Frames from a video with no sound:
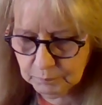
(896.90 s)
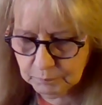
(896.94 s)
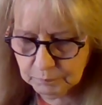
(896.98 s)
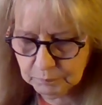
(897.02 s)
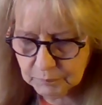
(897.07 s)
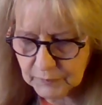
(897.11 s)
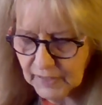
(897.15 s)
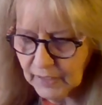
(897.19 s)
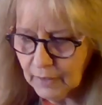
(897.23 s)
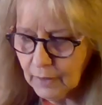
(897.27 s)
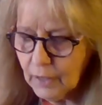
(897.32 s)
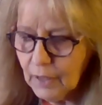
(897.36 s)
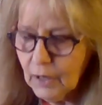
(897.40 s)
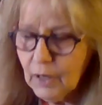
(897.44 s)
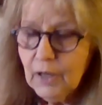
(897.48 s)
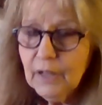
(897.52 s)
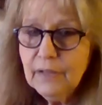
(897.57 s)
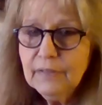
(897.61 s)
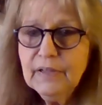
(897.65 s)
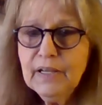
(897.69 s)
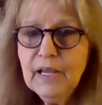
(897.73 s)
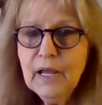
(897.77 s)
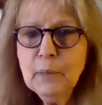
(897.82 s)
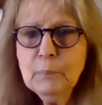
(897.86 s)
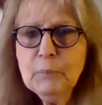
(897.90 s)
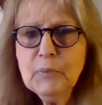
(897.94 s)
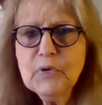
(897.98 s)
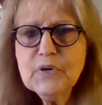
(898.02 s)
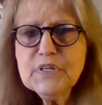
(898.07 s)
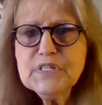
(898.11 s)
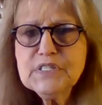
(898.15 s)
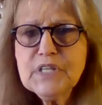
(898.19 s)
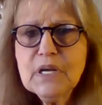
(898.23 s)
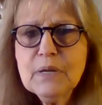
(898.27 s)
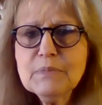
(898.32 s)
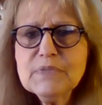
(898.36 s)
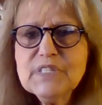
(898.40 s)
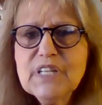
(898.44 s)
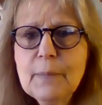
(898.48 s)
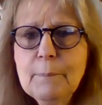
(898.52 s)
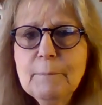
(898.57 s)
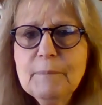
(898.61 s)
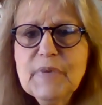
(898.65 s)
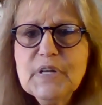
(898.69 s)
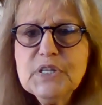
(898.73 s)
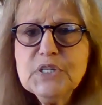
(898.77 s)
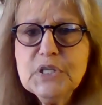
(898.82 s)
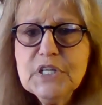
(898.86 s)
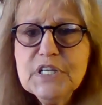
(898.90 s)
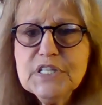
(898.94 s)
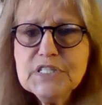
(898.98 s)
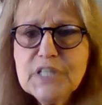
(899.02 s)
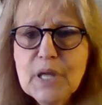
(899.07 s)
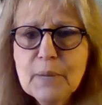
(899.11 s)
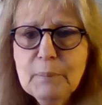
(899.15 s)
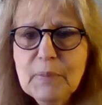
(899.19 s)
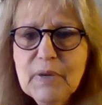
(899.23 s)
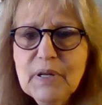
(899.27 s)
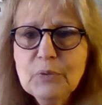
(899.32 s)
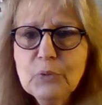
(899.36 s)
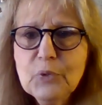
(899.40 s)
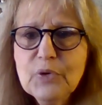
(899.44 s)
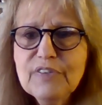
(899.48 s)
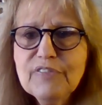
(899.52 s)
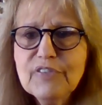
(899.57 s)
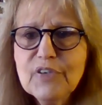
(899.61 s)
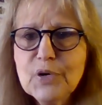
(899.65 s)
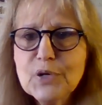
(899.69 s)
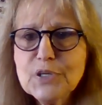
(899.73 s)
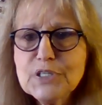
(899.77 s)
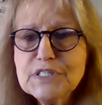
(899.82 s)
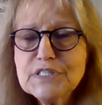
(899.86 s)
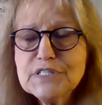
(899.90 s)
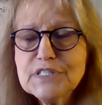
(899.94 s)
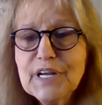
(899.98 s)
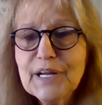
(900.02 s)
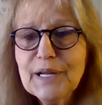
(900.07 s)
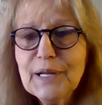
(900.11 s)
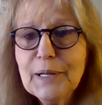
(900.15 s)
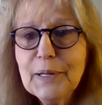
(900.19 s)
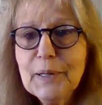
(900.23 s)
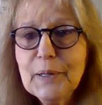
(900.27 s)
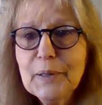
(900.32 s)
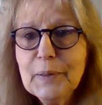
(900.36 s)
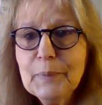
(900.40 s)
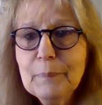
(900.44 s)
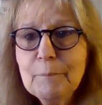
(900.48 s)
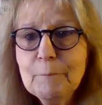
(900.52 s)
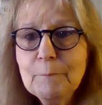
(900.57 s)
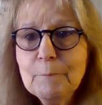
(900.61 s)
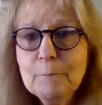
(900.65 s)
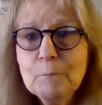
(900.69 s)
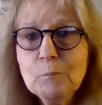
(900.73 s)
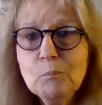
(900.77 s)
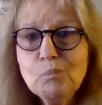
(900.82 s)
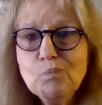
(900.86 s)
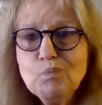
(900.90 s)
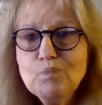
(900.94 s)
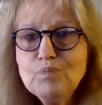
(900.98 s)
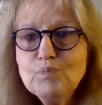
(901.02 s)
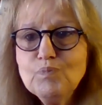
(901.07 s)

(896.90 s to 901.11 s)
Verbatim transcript: the Empress comes up and she's up in reverse. Um,